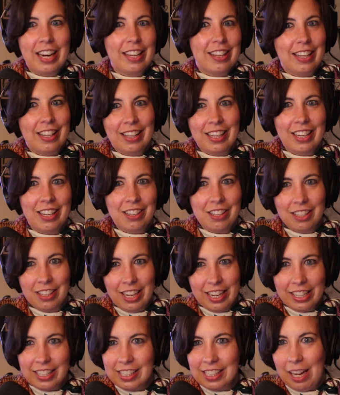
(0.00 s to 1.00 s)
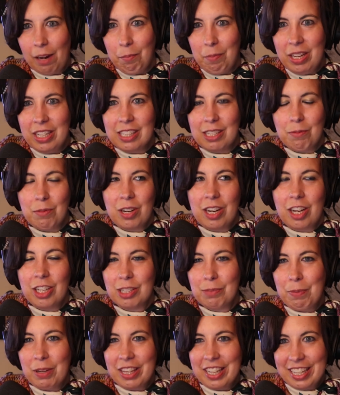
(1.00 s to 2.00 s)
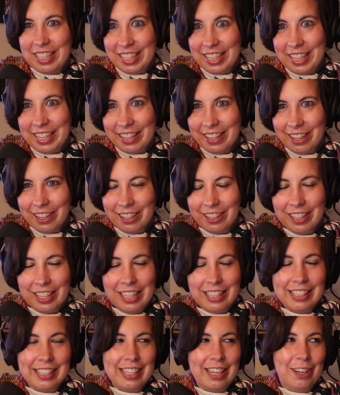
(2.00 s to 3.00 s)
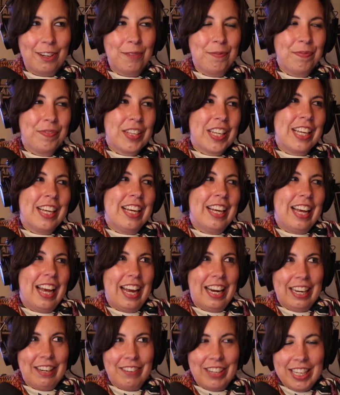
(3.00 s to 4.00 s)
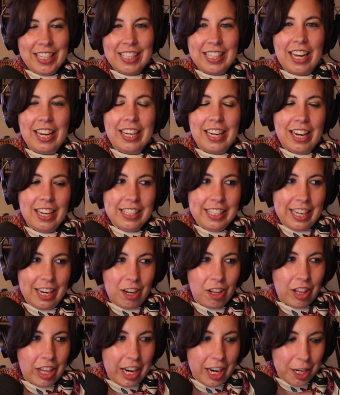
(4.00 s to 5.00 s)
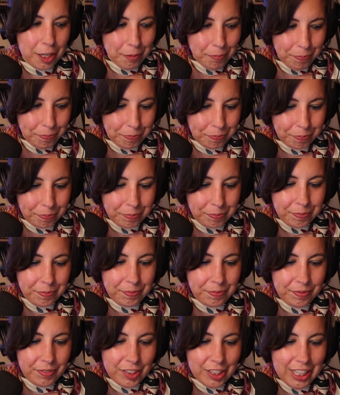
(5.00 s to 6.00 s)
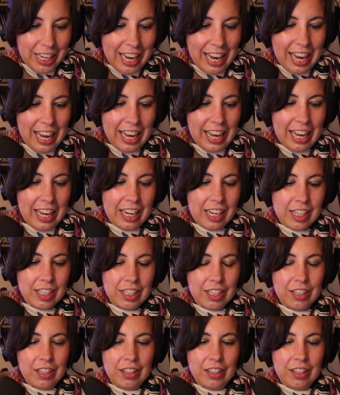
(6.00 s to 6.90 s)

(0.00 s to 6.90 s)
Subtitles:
And then they could have like sent me somewhere else, but they didn't, luckily. So anyways, I got down there, and